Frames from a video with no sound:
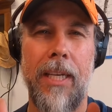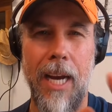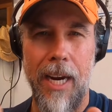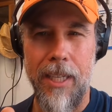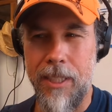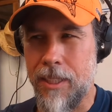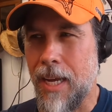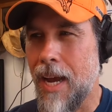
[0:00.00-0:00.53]

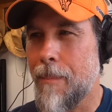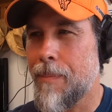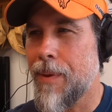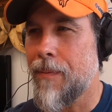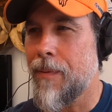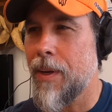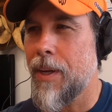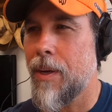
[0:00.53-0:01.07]
Gotta stop
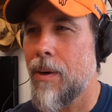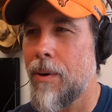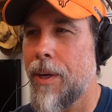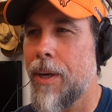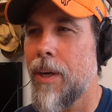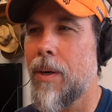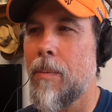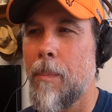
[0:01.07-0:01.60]
the video
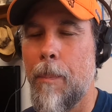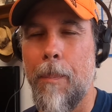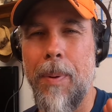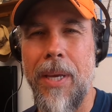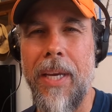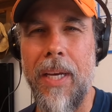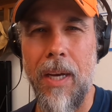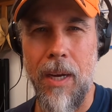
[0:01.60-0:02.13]
here
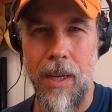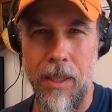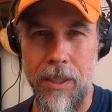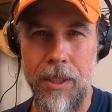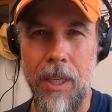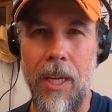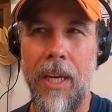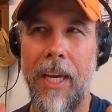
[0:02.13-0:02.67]

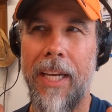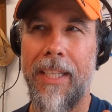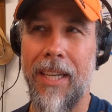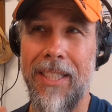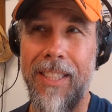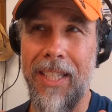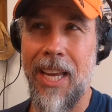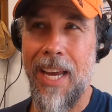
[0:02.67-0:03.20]
because it
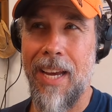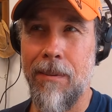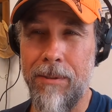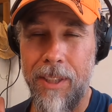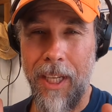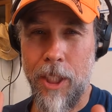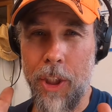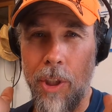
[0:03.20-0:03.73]
doesn't
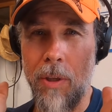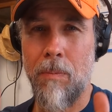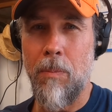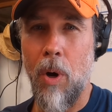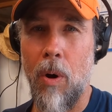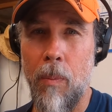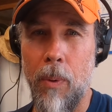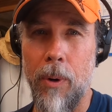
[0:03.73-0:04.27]
have sectional
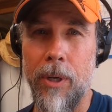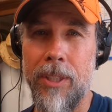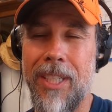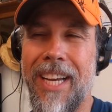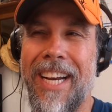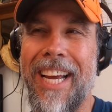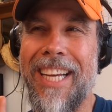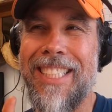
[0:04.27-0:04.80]

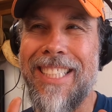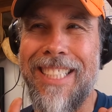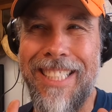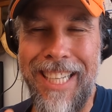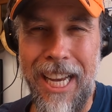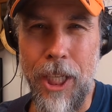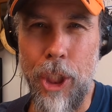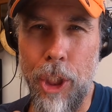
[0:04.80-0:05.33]
boards. It has a
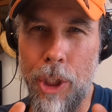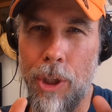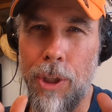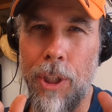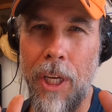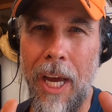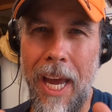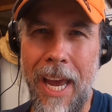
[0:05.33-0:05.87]

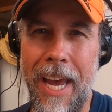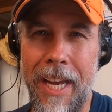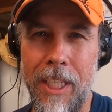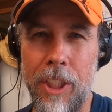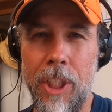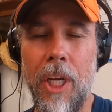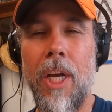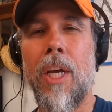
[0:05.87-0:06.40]
sectional
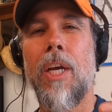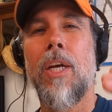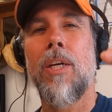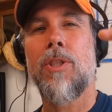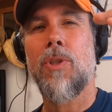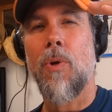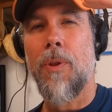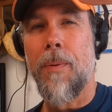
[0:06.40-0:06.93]
edge.
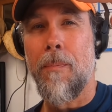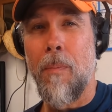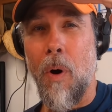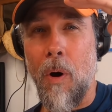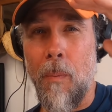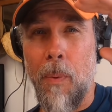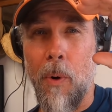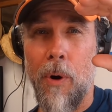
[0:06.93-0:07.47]
So the
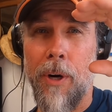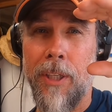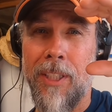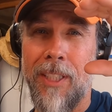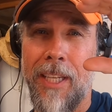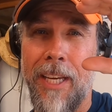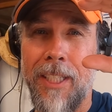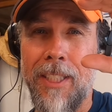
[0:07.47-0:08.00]

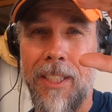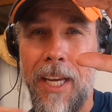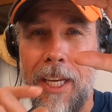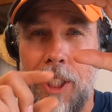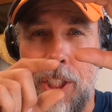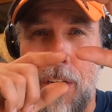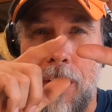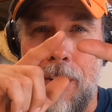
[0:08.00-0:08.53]
board stays
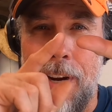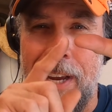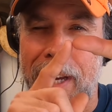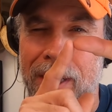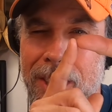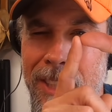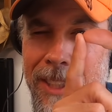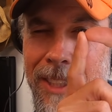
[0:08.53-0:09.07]
stationary
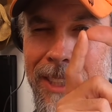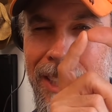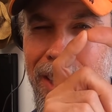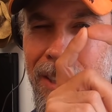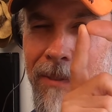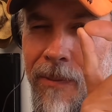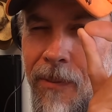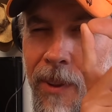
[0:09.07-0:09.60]
and just this
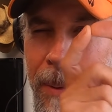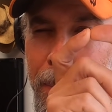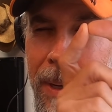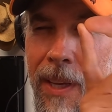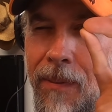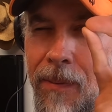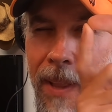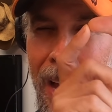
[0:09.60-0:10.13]
little
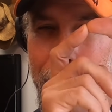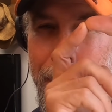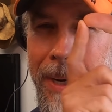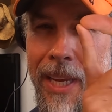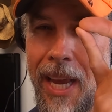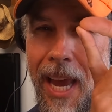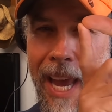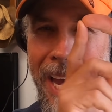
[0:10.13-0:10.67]
flippity
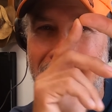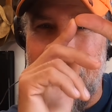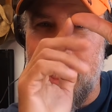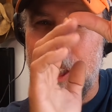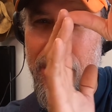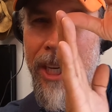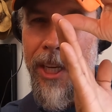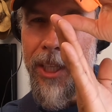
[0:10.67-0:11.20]
floppity
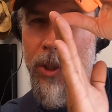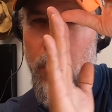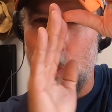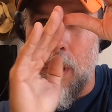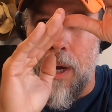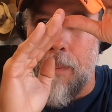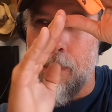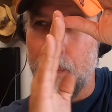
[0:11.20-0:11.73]
edge is
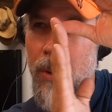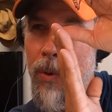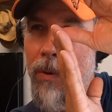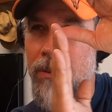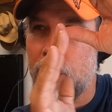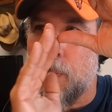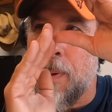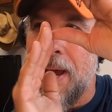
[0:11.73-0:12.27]
what
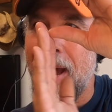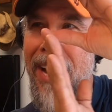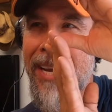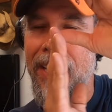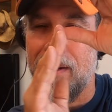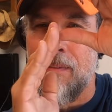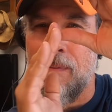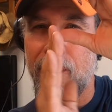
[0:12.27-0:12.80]
moves
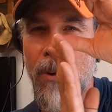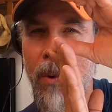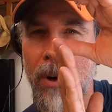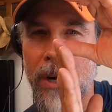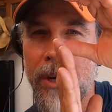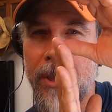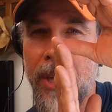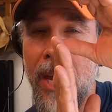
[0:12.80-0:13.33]
back and
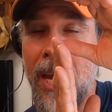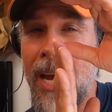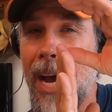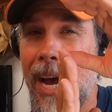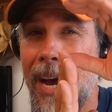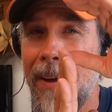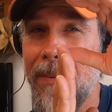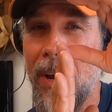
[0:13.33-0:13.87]
forth.
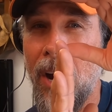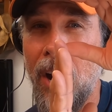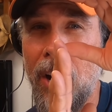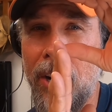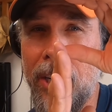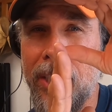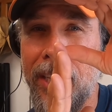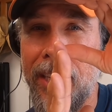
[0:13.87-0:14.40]
On the
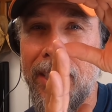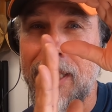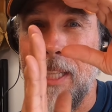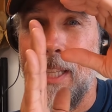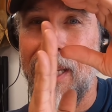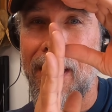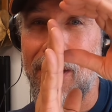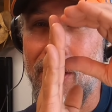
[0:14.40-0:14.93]
Arctics, the